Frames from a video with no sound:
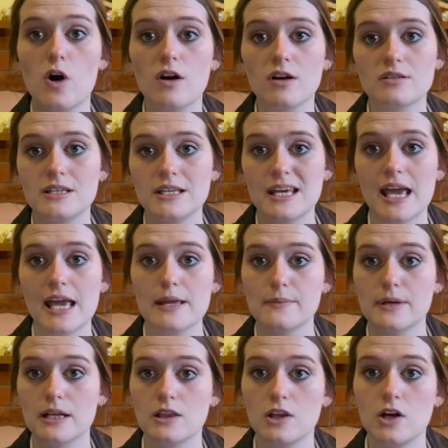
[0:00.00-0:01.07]

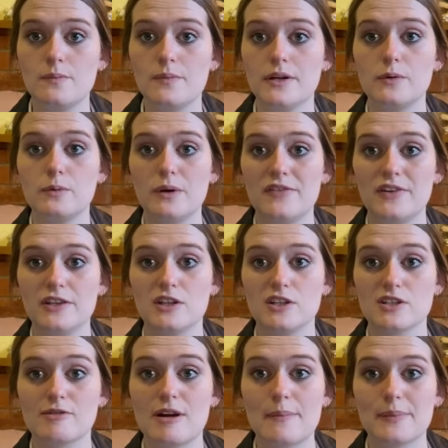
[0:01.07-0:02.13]
oxyhemoglobin within
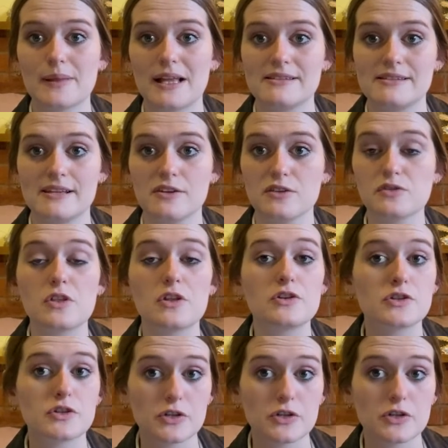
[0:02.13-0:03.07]
those red blood cells that